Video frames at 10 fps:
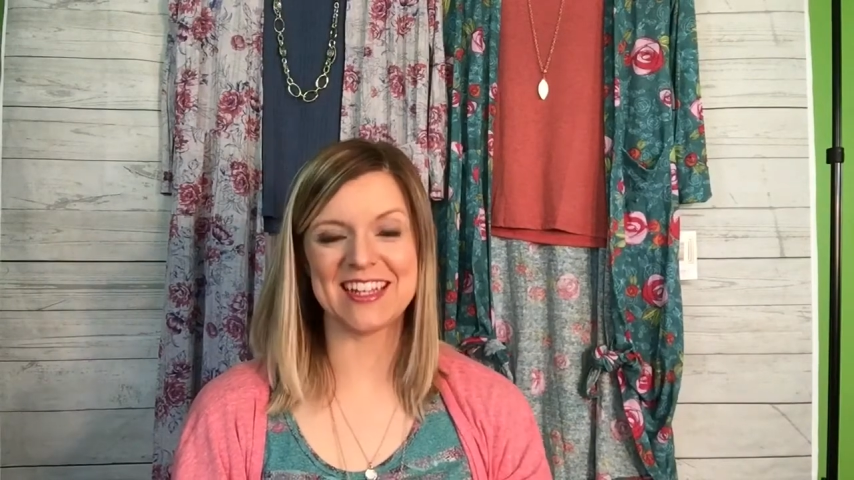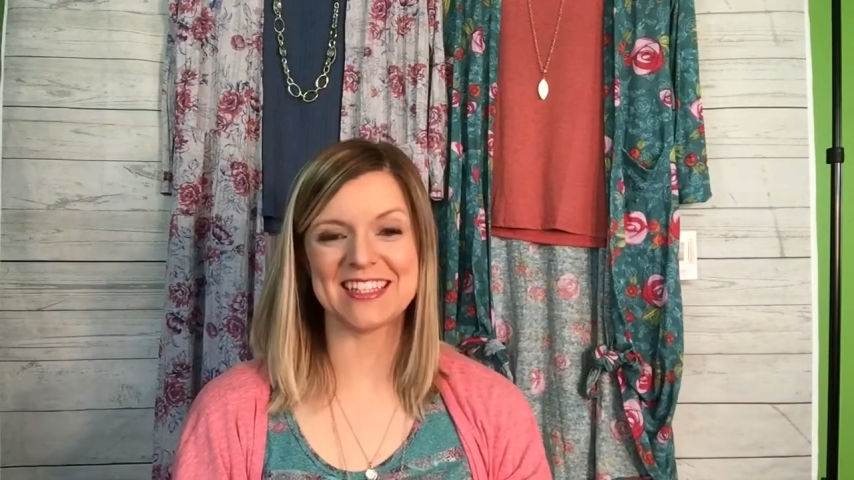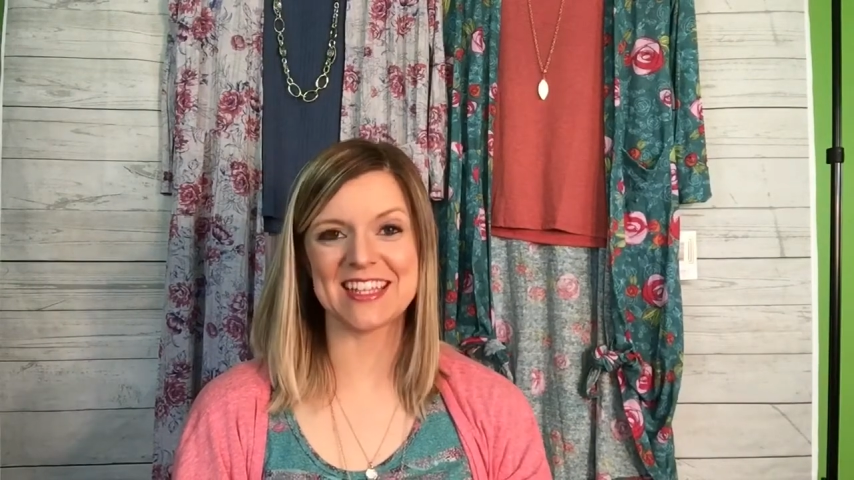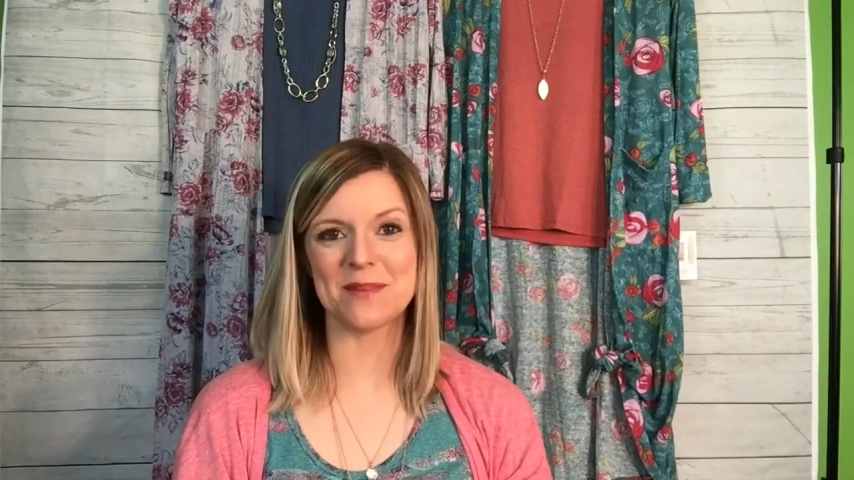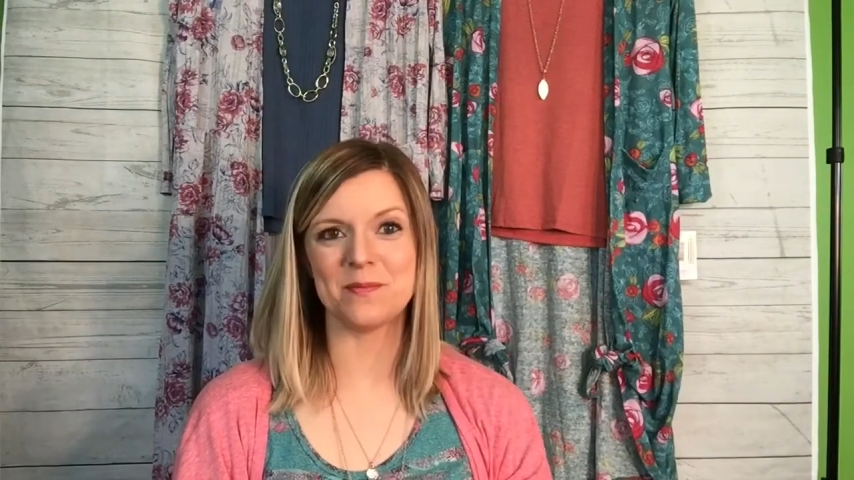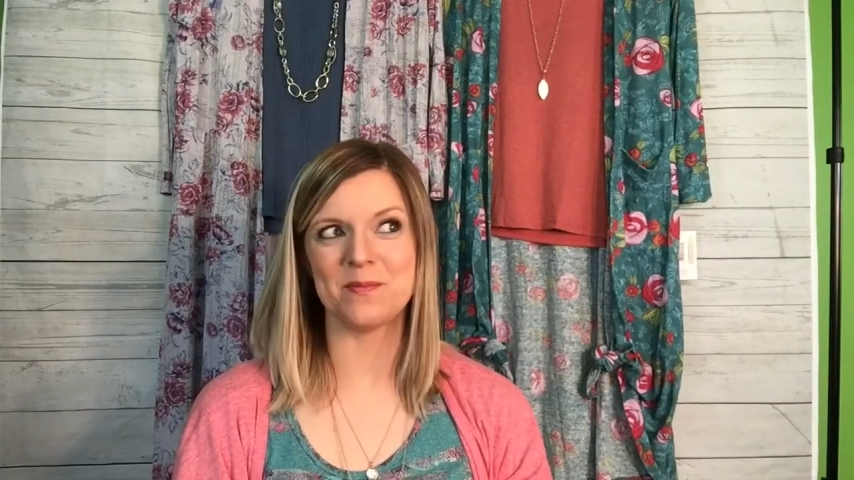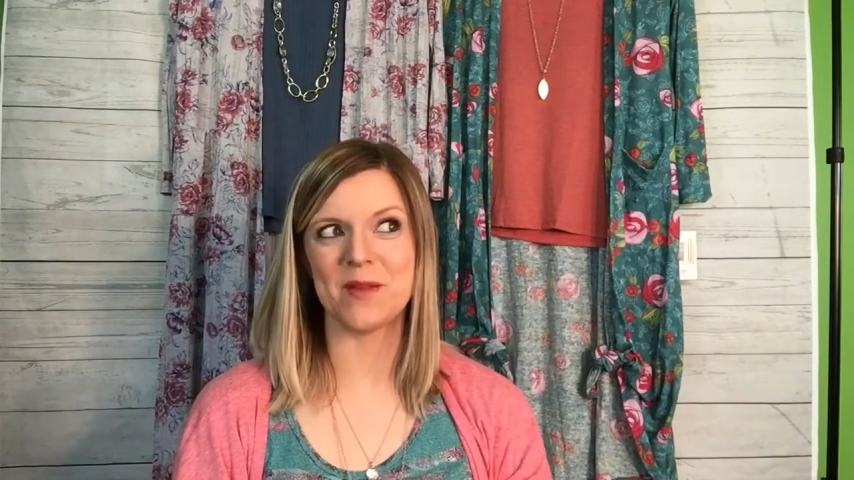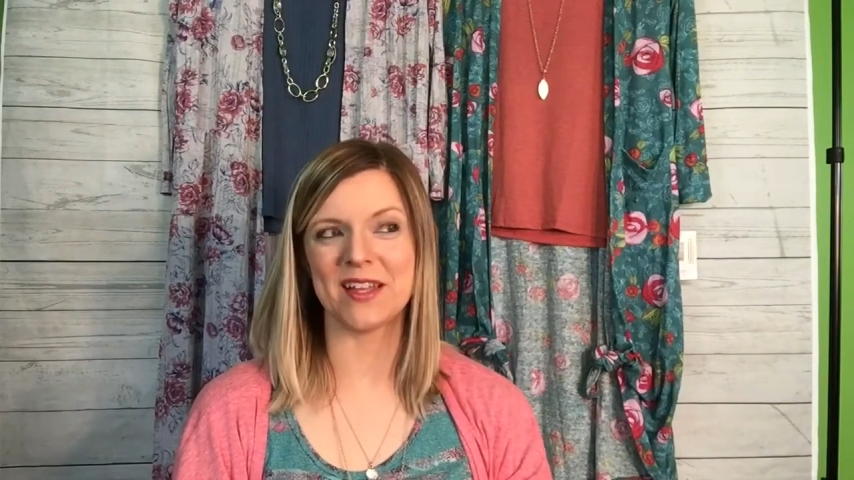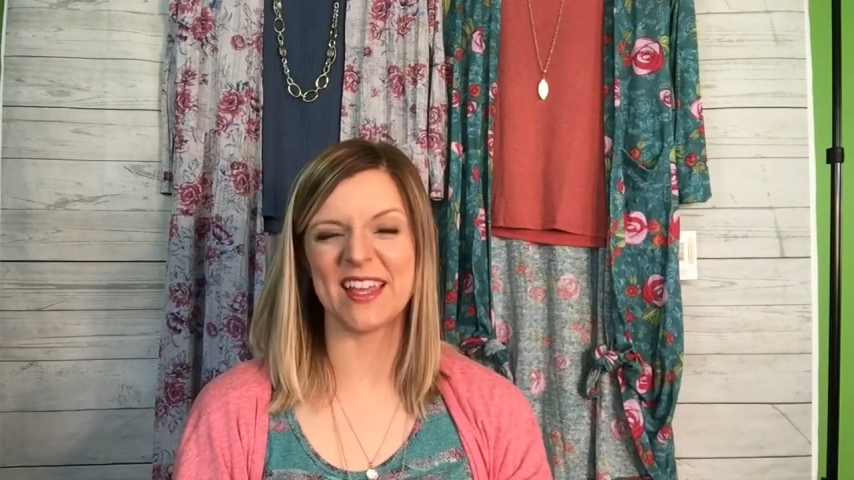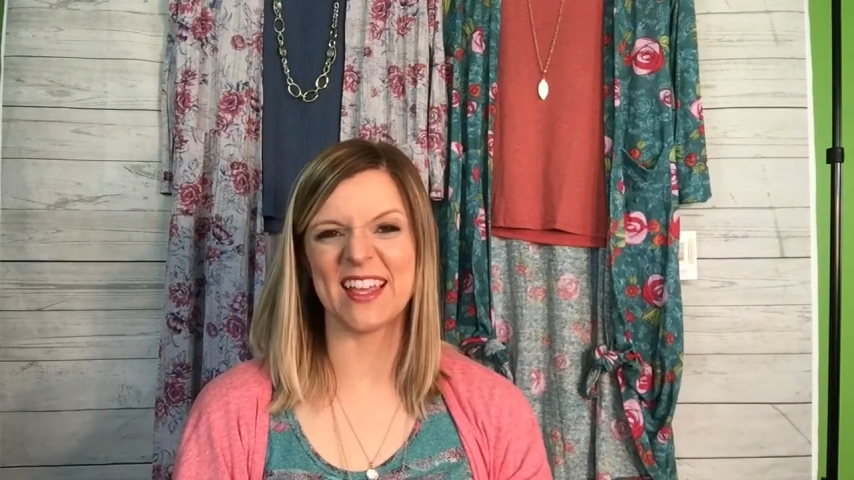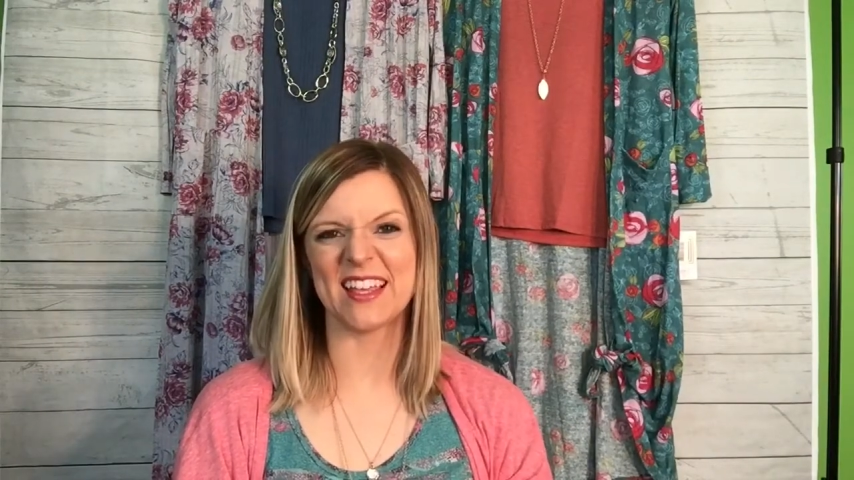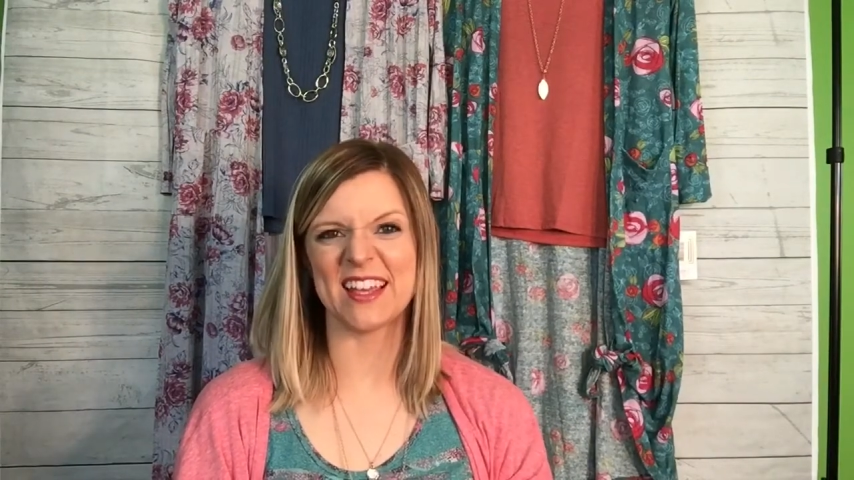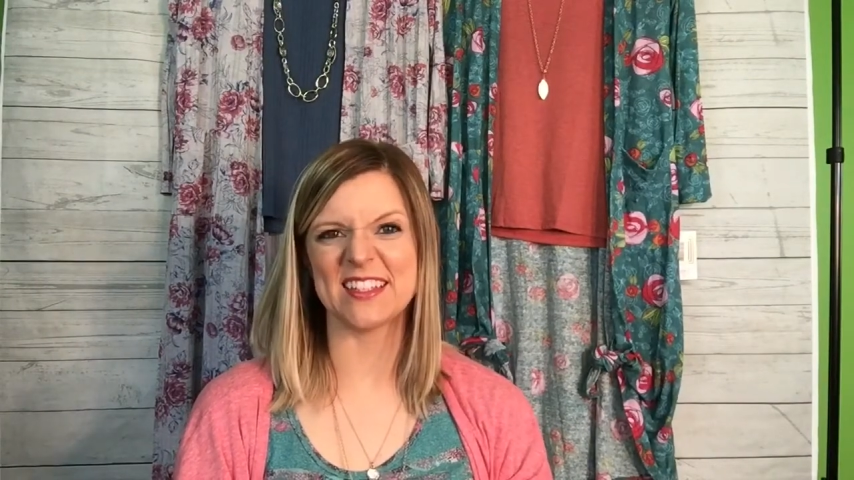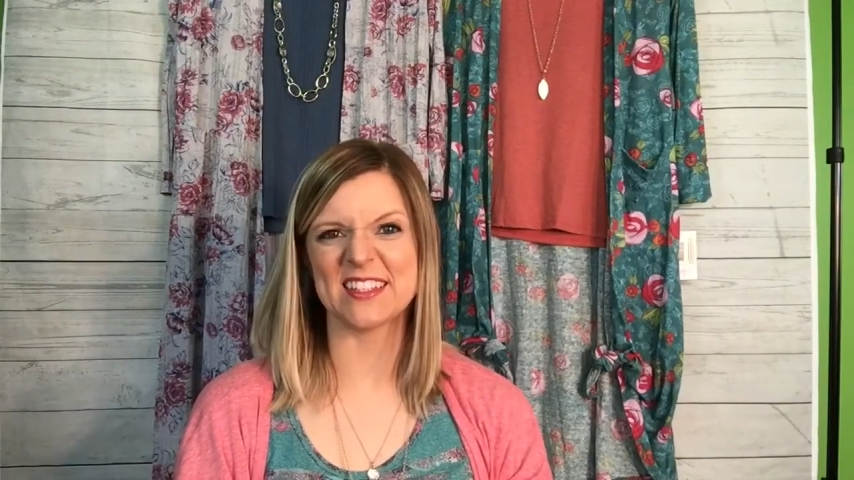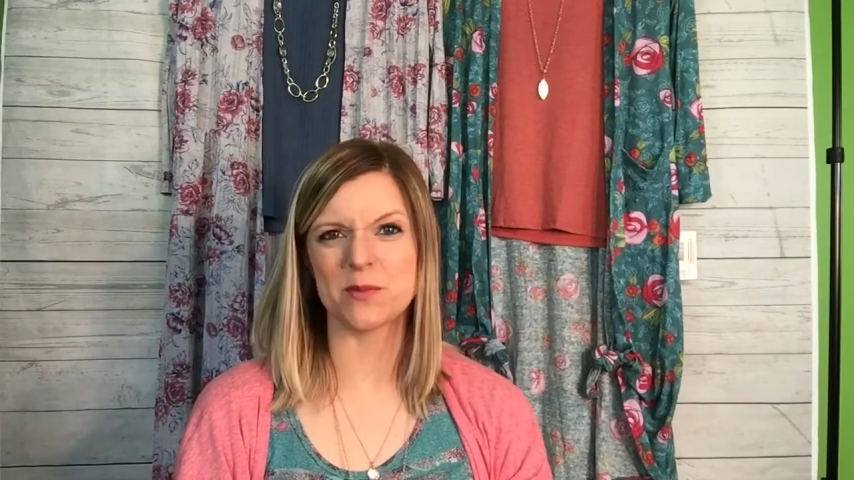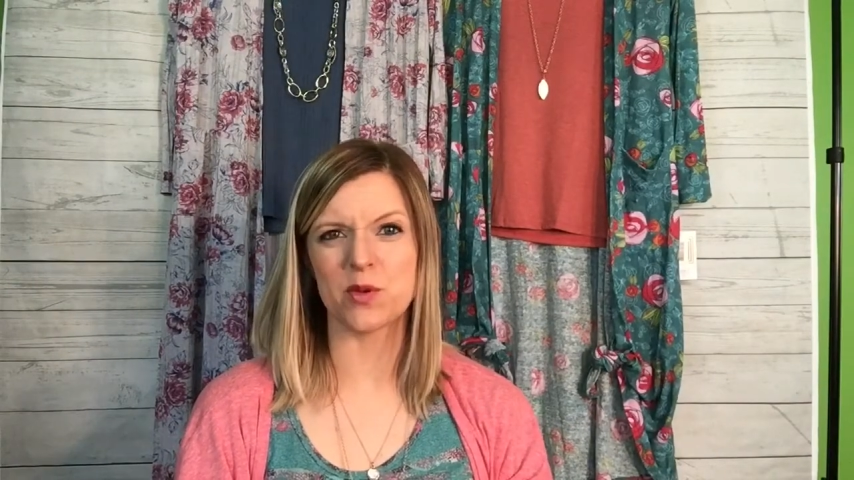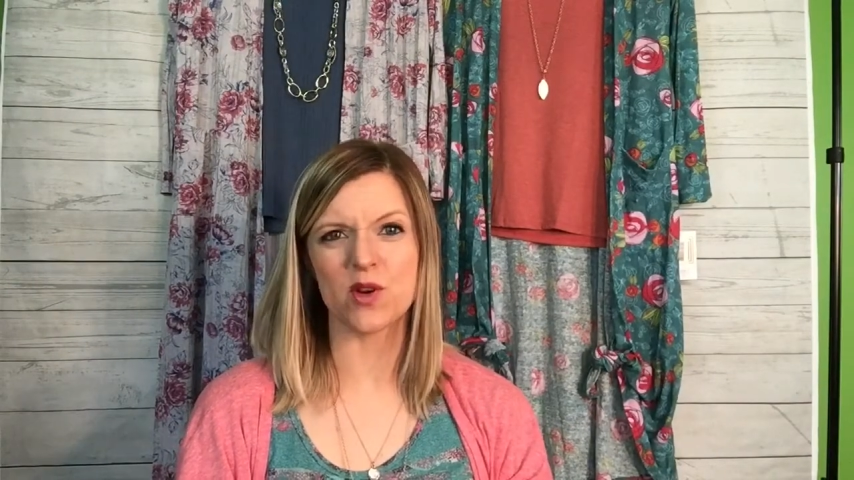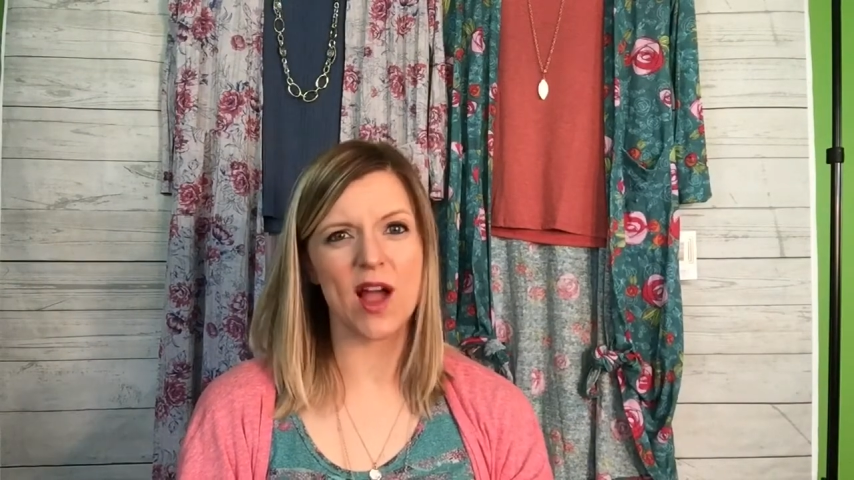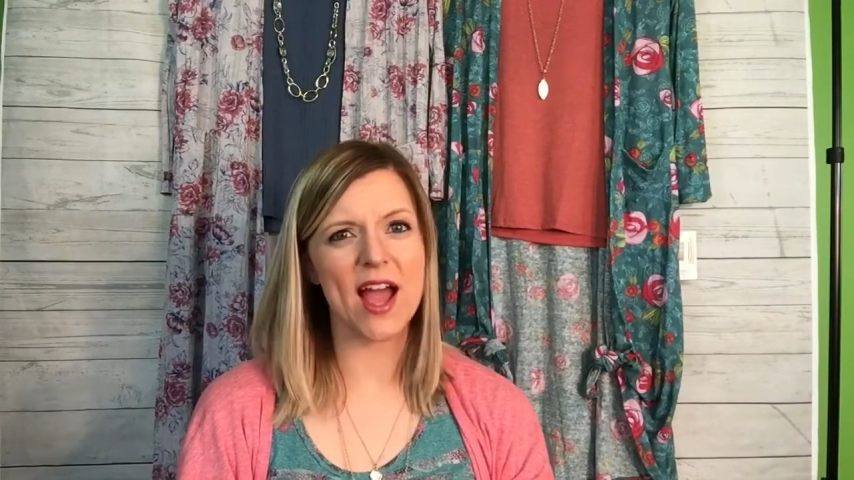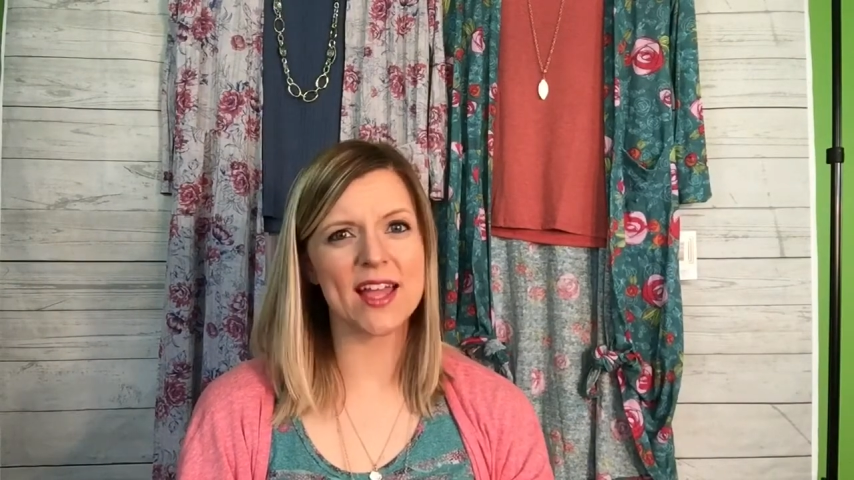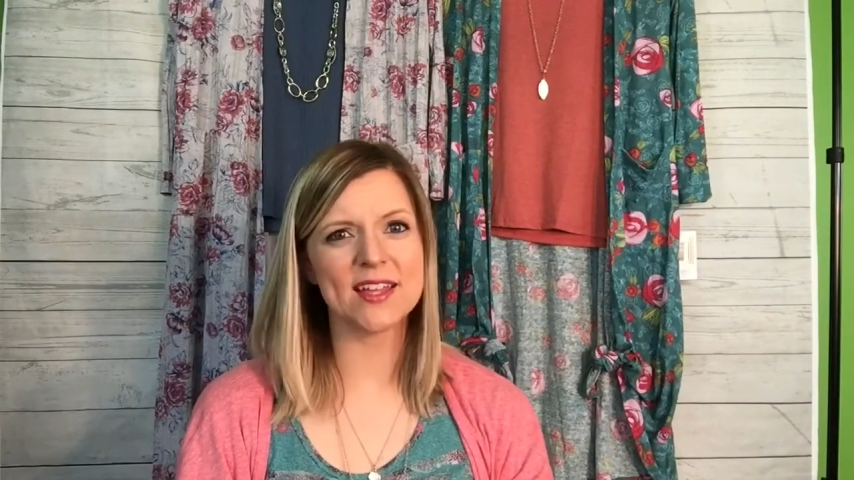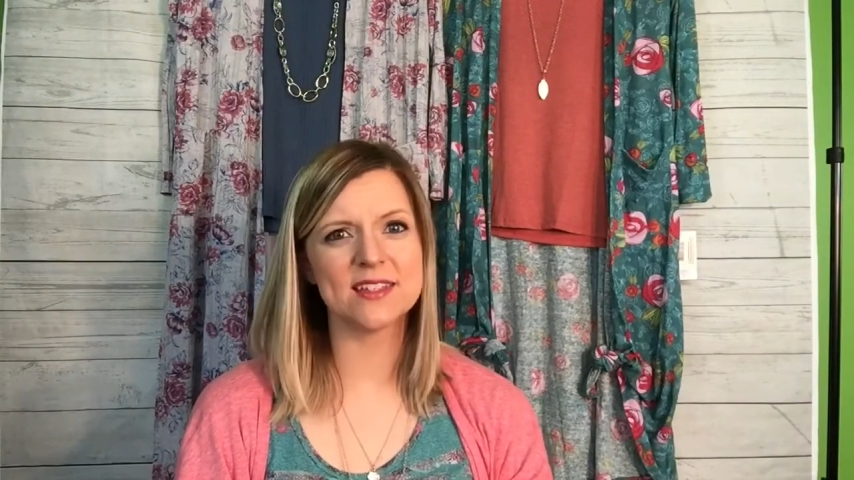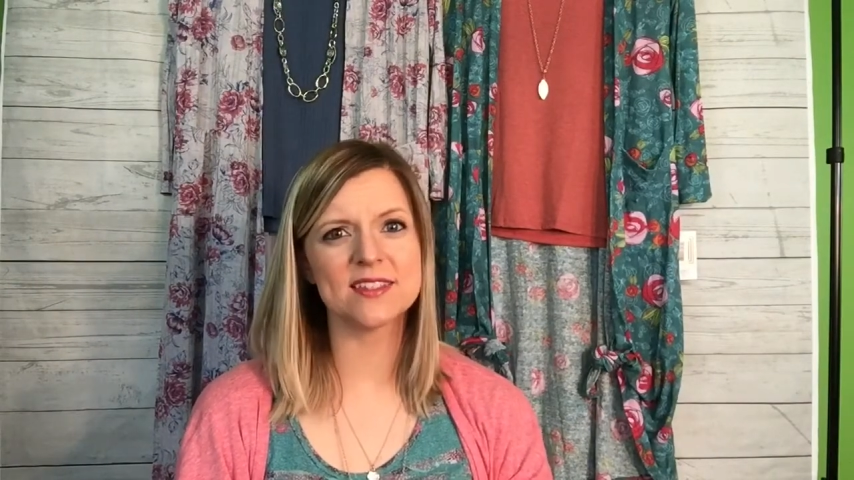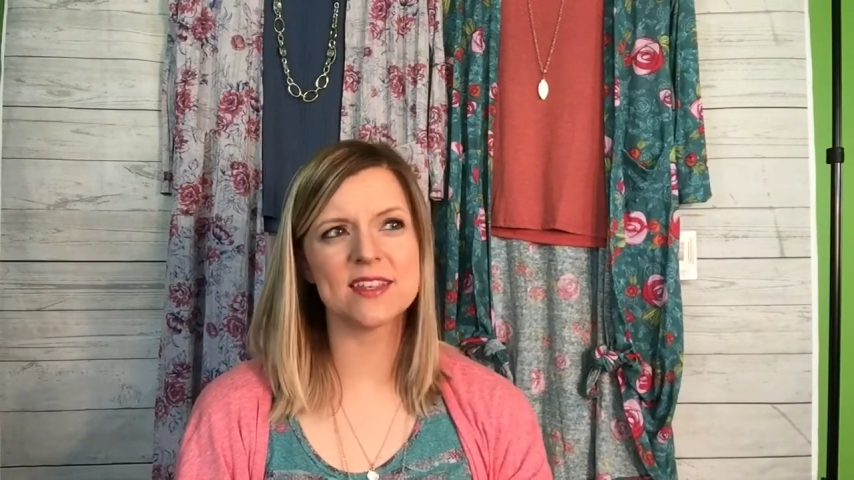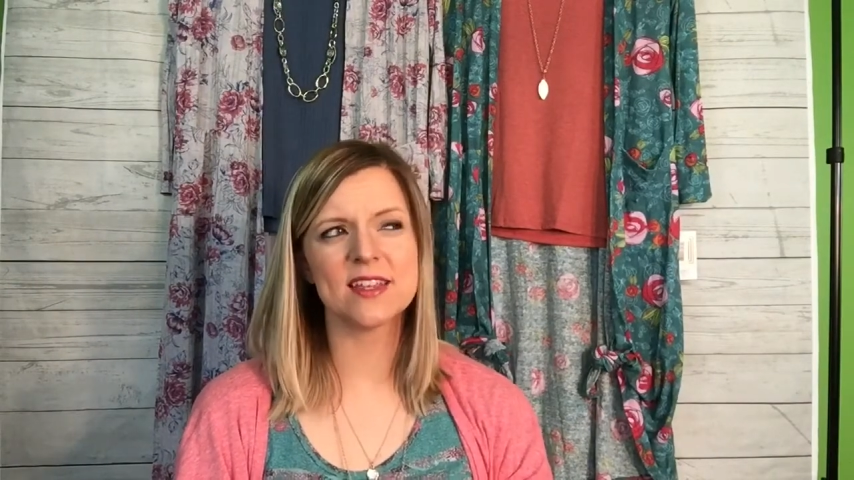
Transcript: is a surprise